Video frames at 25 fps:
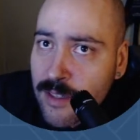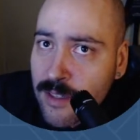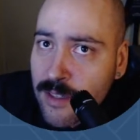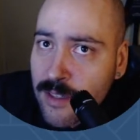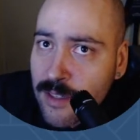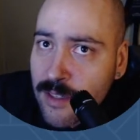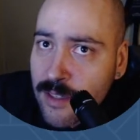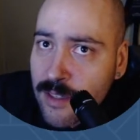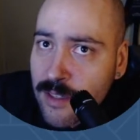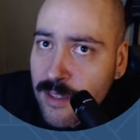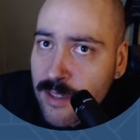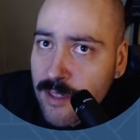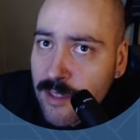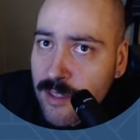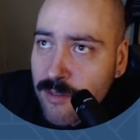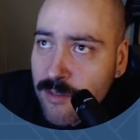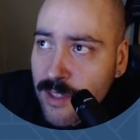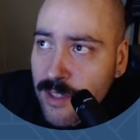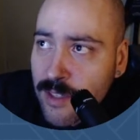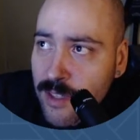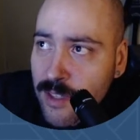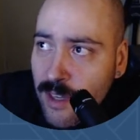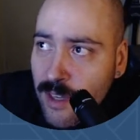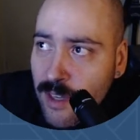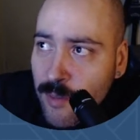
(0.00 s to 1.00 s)
of the
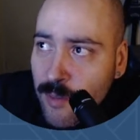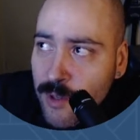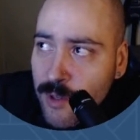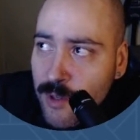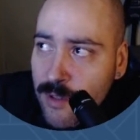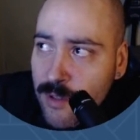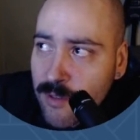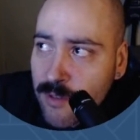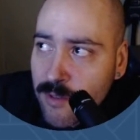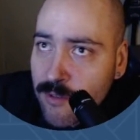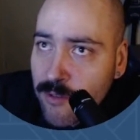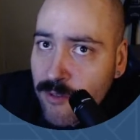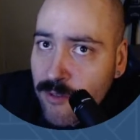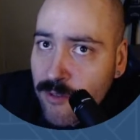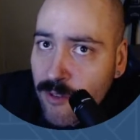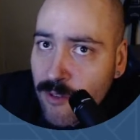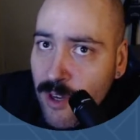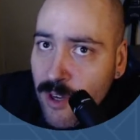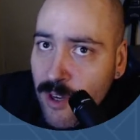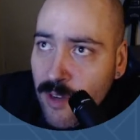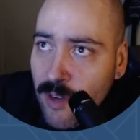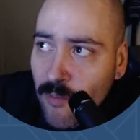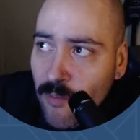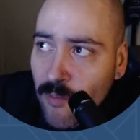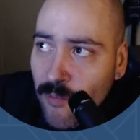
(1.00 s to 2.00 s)
YAML
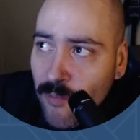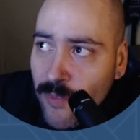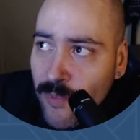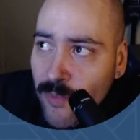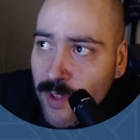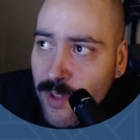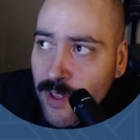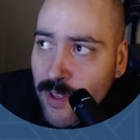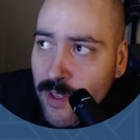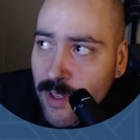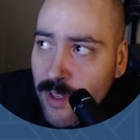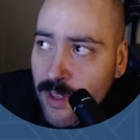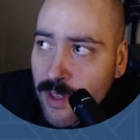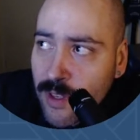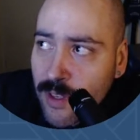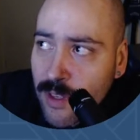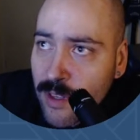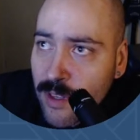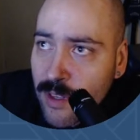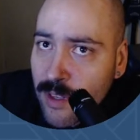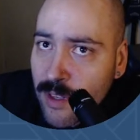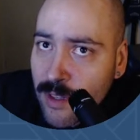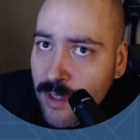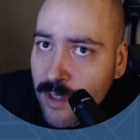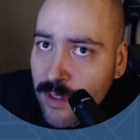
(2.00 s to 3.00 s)
from
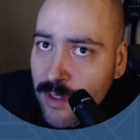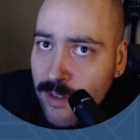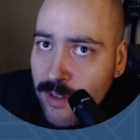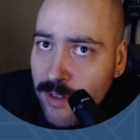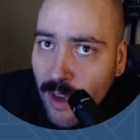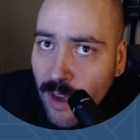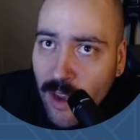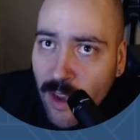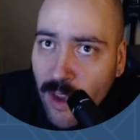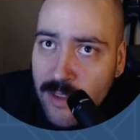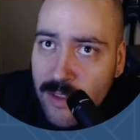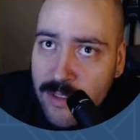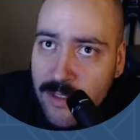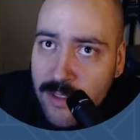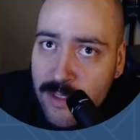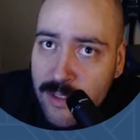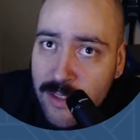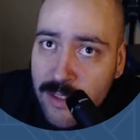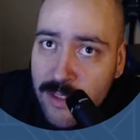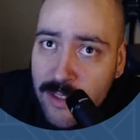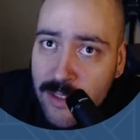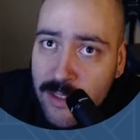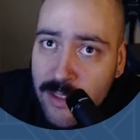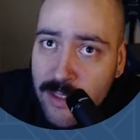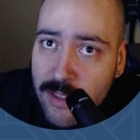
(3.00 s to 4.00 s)
the docs
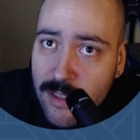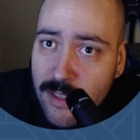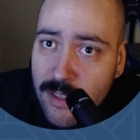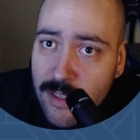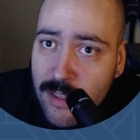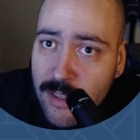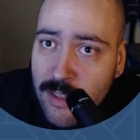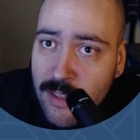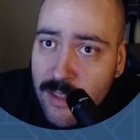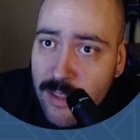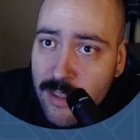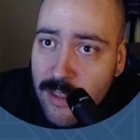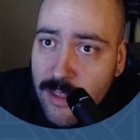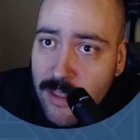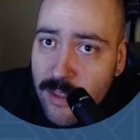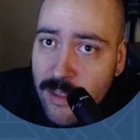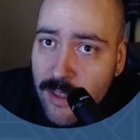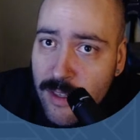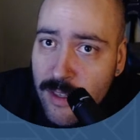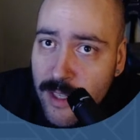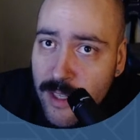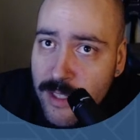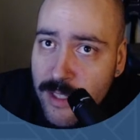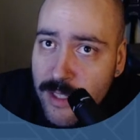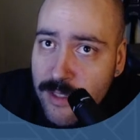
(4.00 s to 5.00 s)

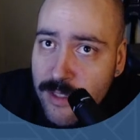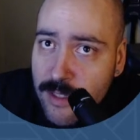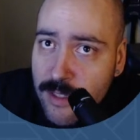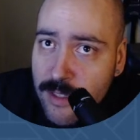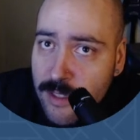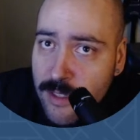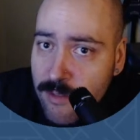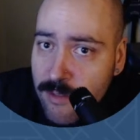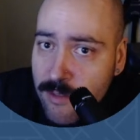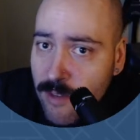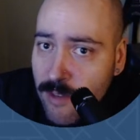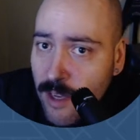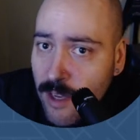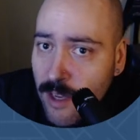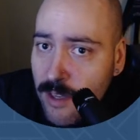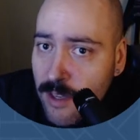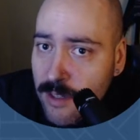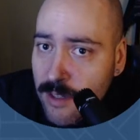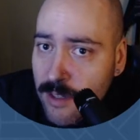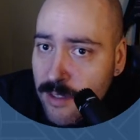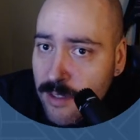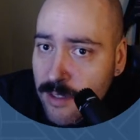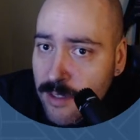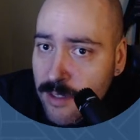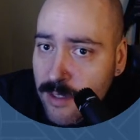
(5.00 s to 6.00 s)
into this file.
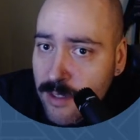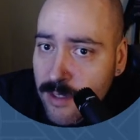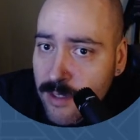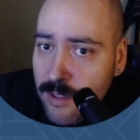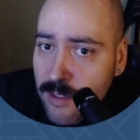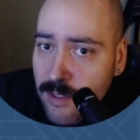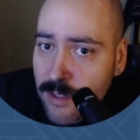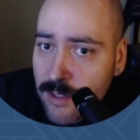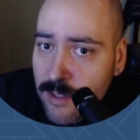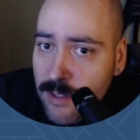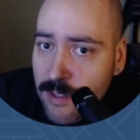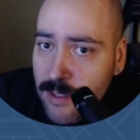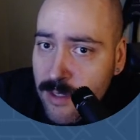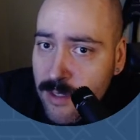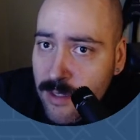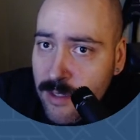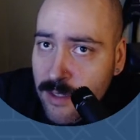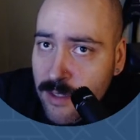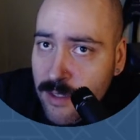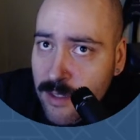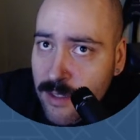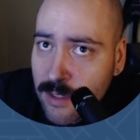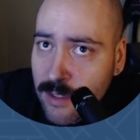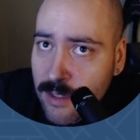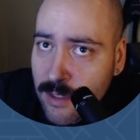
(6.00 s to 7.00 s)

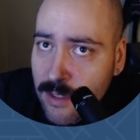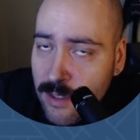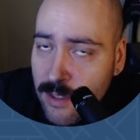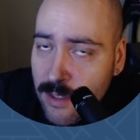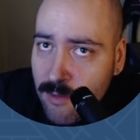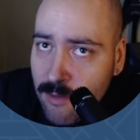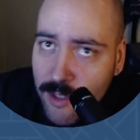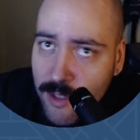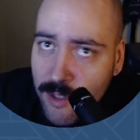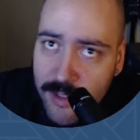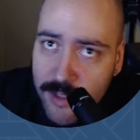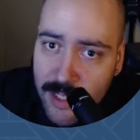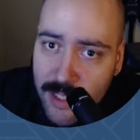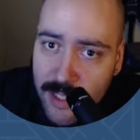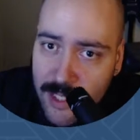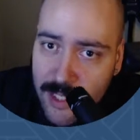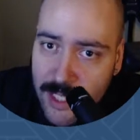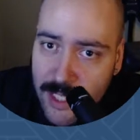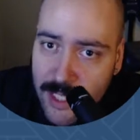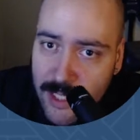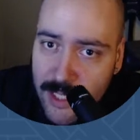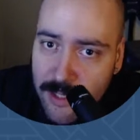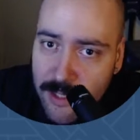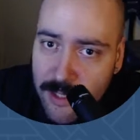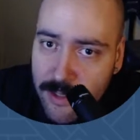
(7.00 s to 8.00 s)
And we're using
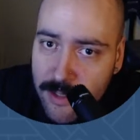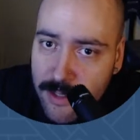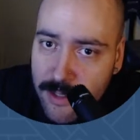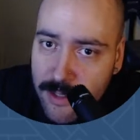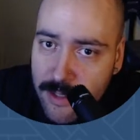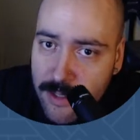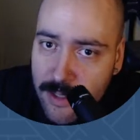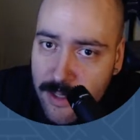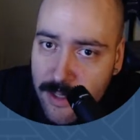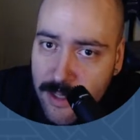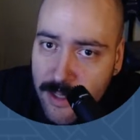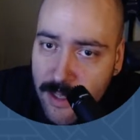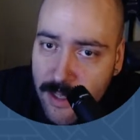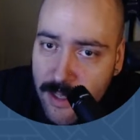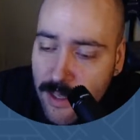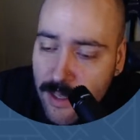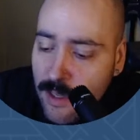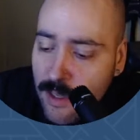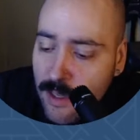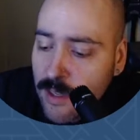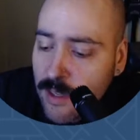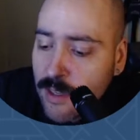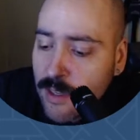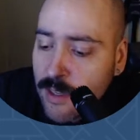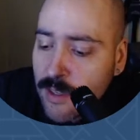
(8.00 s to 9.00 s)
nano.
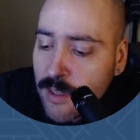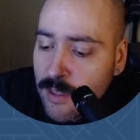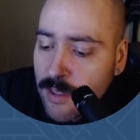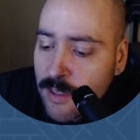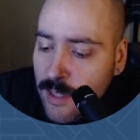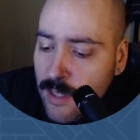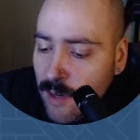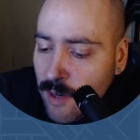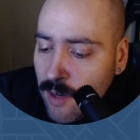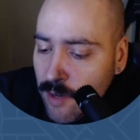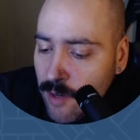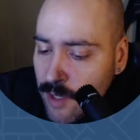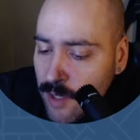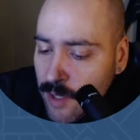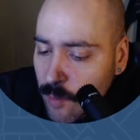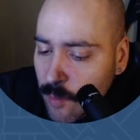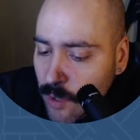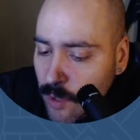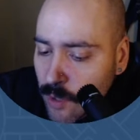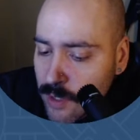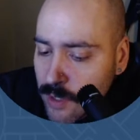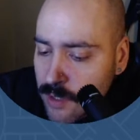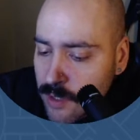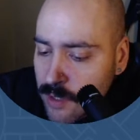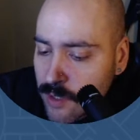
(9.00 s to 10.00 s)
Now we're going to press
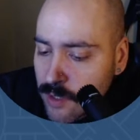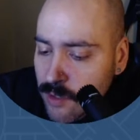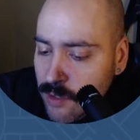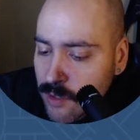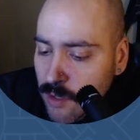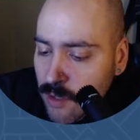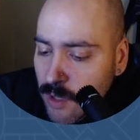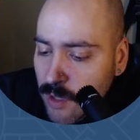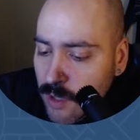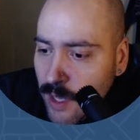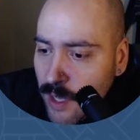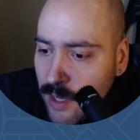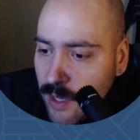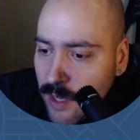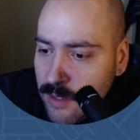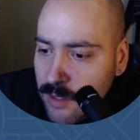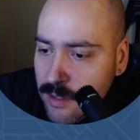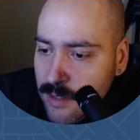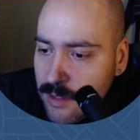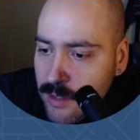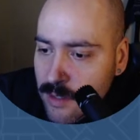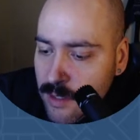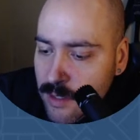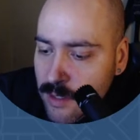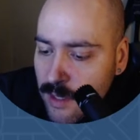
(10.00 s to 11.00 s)
Control X
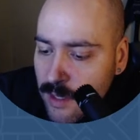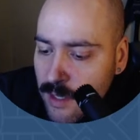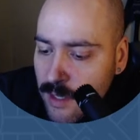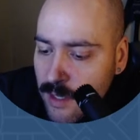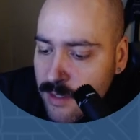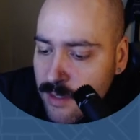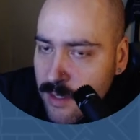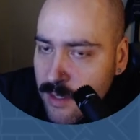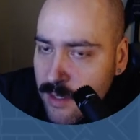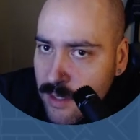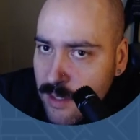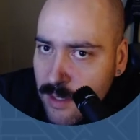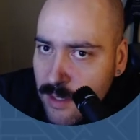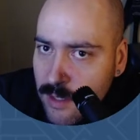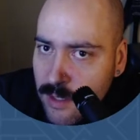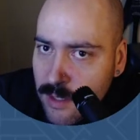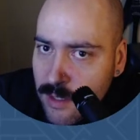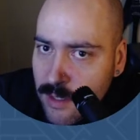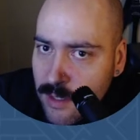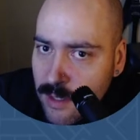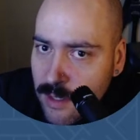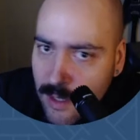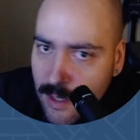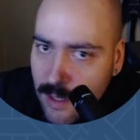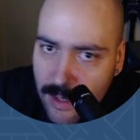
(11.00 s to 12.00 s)
to exit
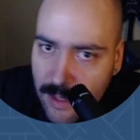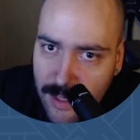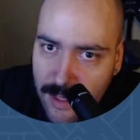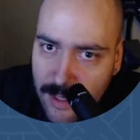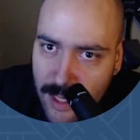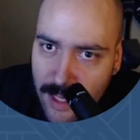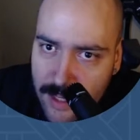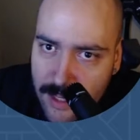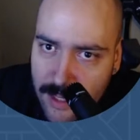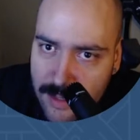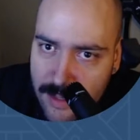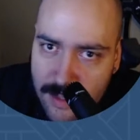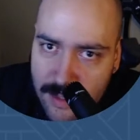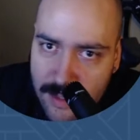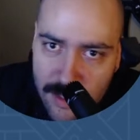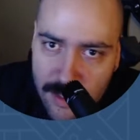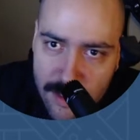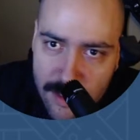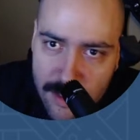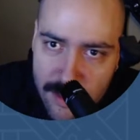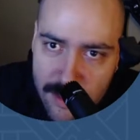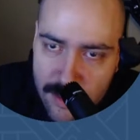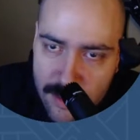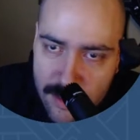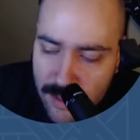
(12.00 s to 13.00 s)
and yes
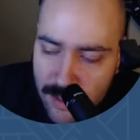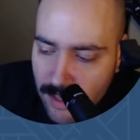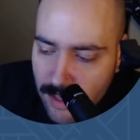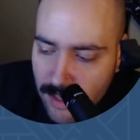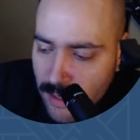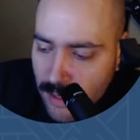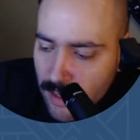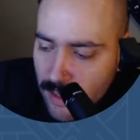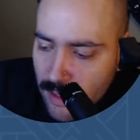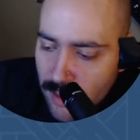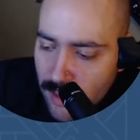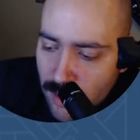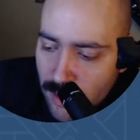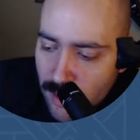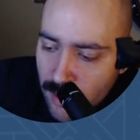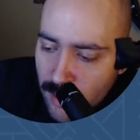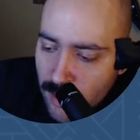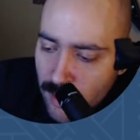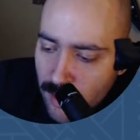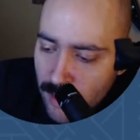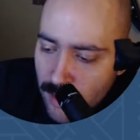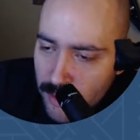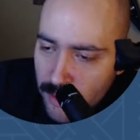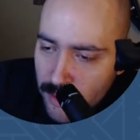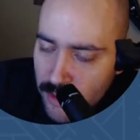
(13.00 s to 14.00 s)
to
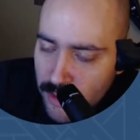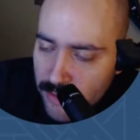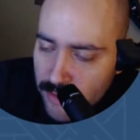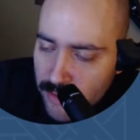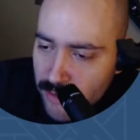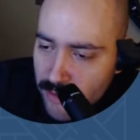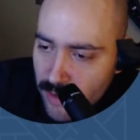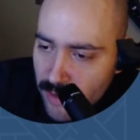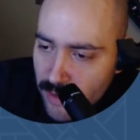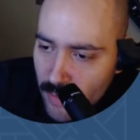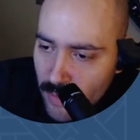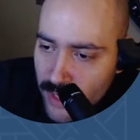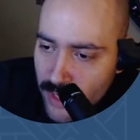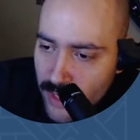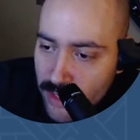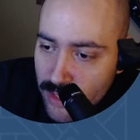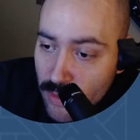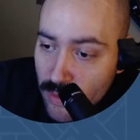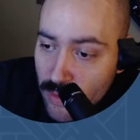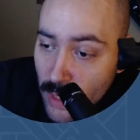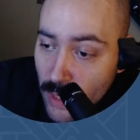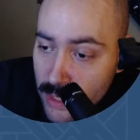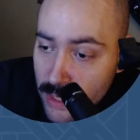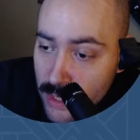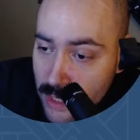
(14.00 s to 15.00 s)
confirm we do want
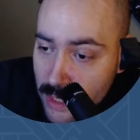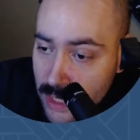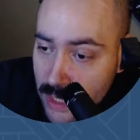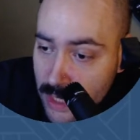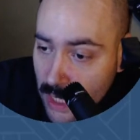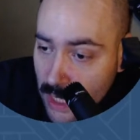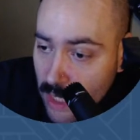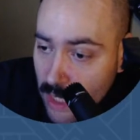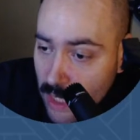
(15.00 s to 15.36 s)
to save.